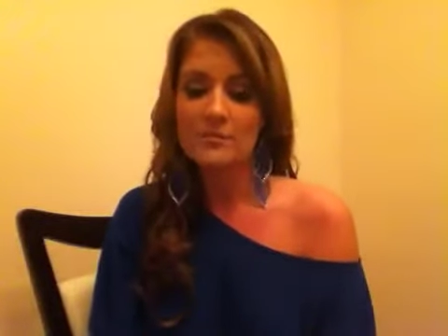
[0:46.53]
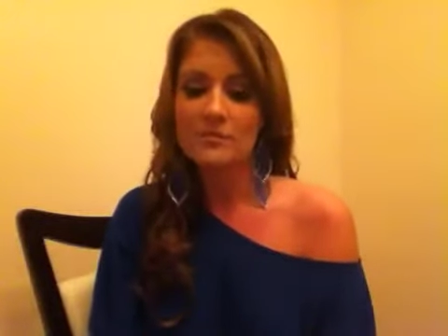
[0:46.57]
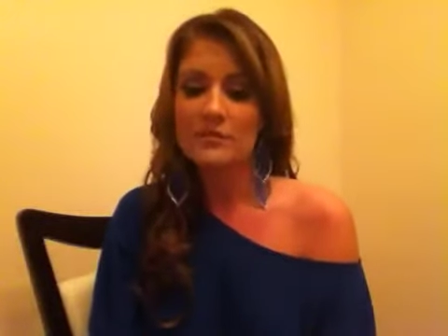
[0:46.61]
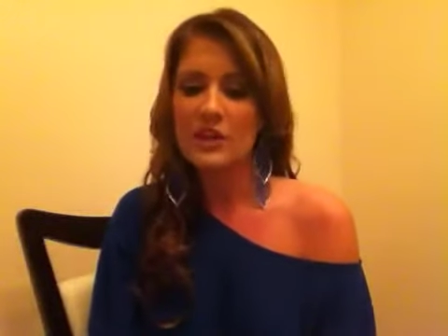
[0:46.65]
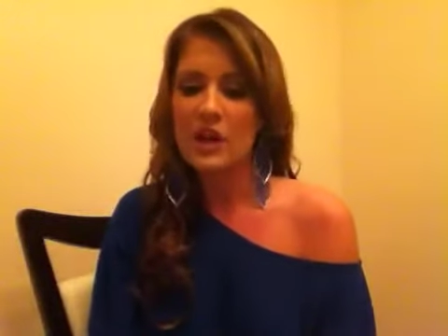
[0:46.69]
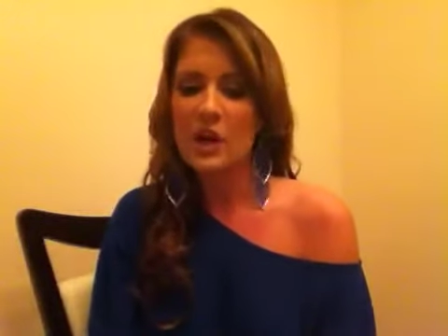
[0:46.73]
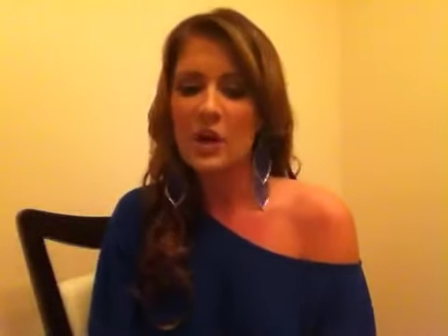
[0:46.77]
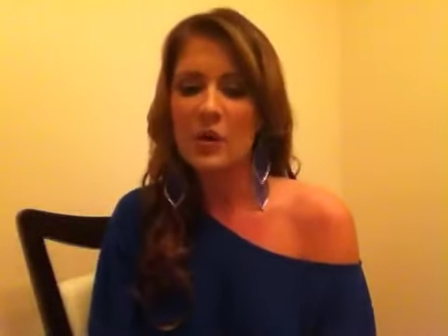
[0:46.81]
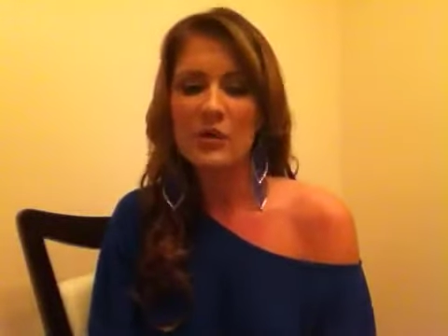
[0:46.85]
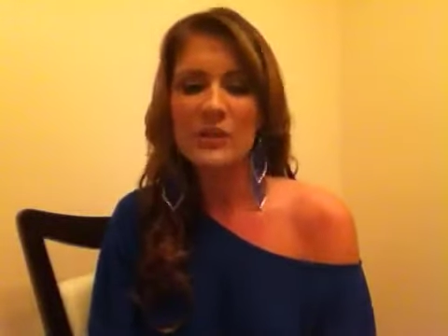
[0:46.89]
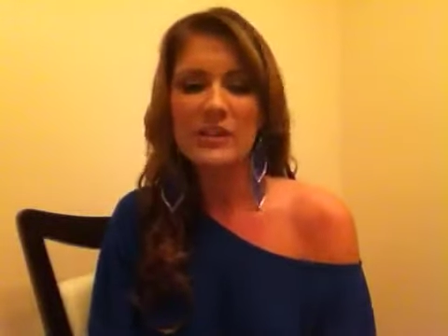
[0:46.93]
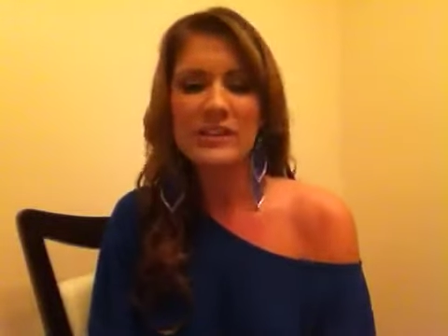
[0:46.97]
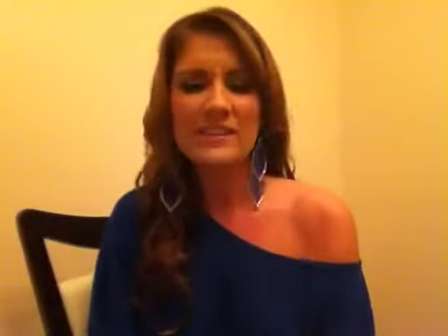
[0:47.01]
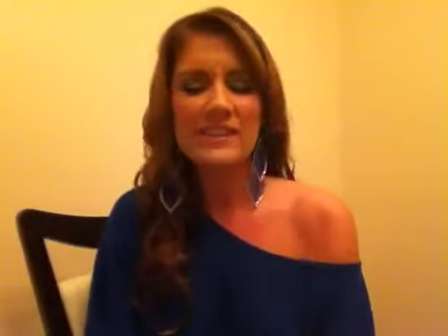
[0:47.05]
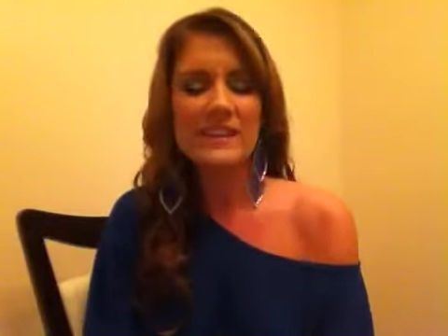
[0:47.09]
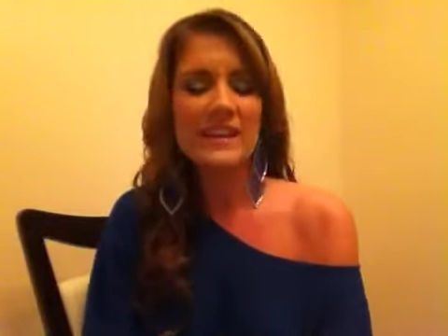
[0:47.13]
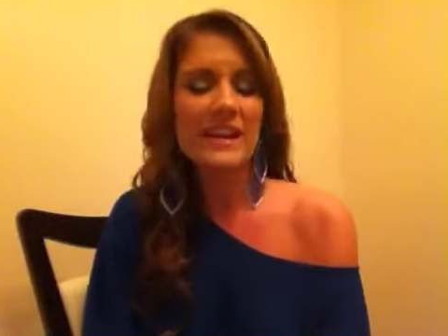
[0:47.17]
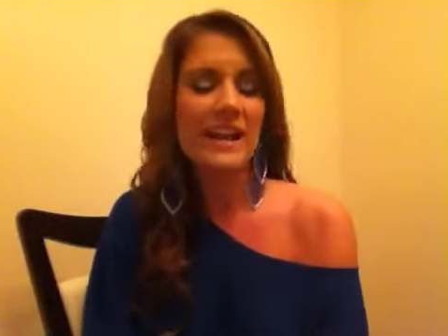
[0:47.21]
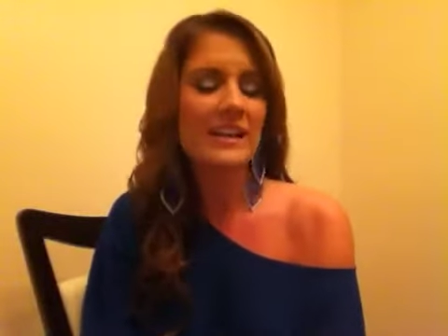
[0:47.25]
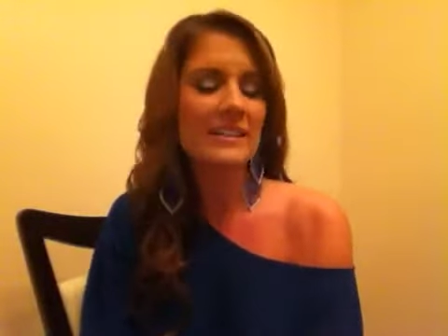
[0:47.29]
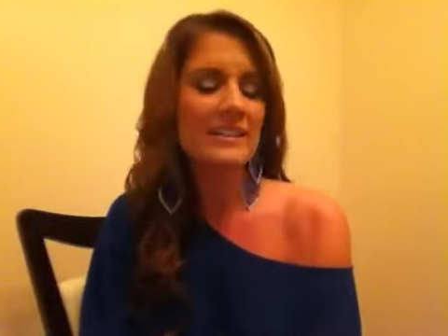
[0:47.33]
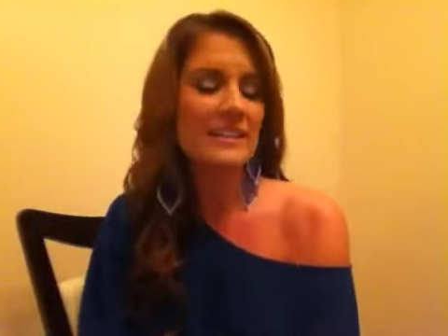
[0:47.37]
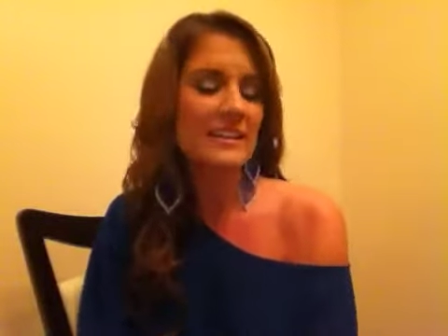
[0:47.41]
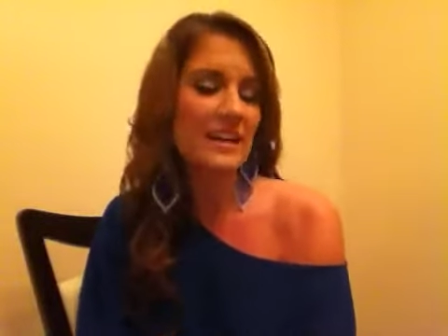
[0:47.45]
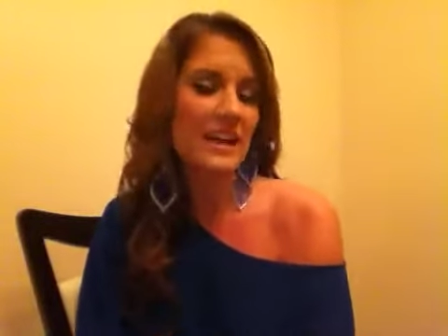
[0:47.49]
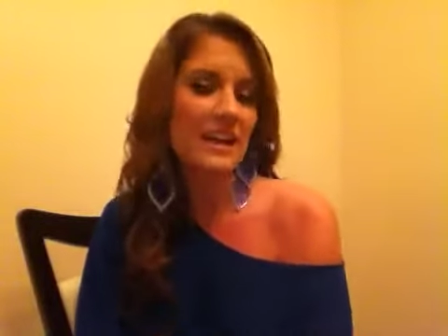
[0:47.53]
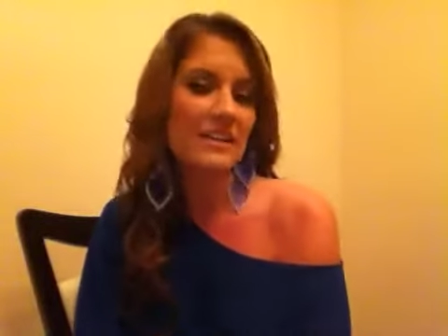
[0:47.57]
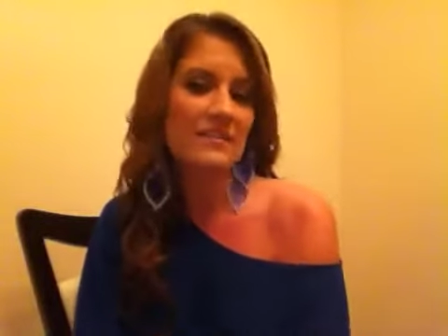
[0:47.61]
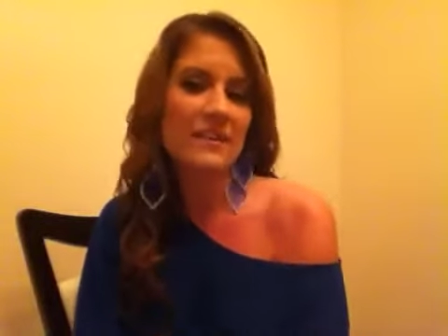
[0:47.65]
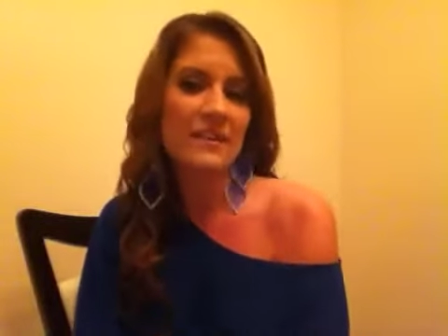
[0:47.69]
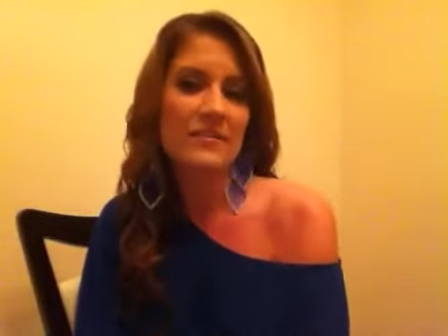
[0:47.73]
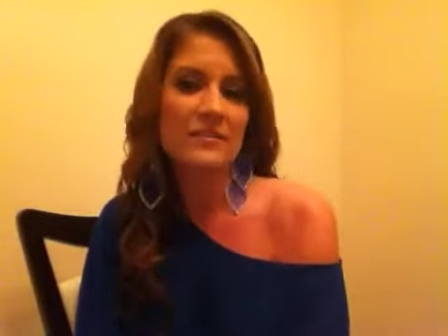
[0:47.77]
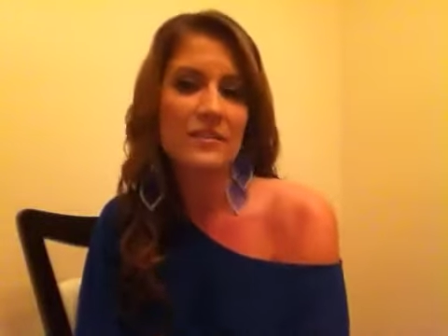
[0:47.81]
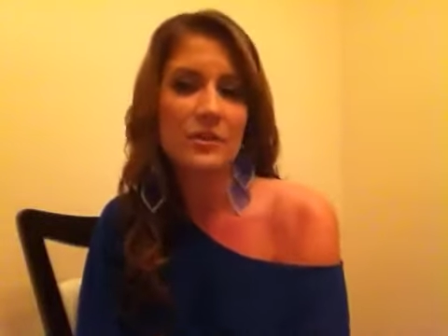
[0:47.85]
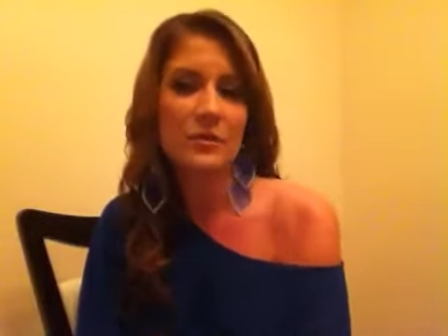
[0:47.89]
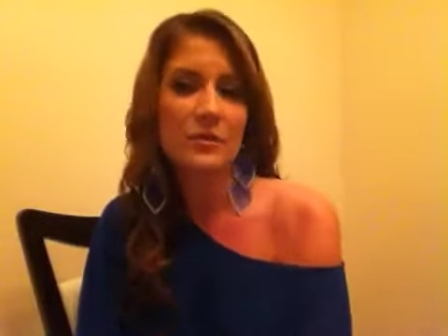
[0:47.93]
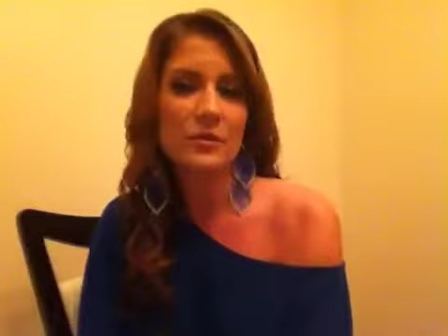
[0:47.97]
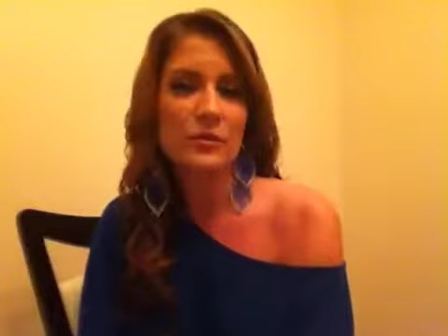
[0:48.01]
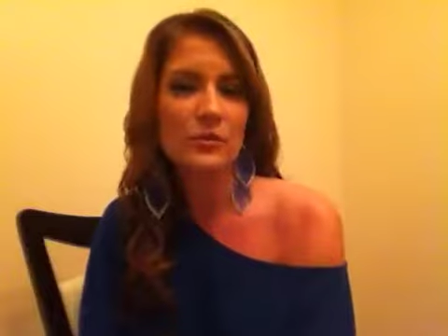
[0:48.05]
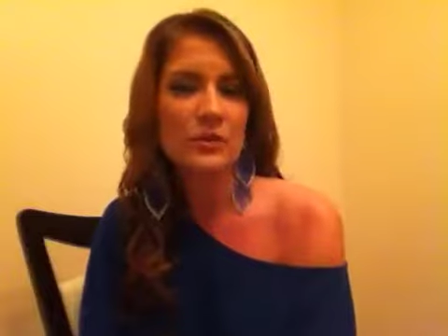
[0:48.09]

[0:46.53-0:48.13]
The only thing I think I've ever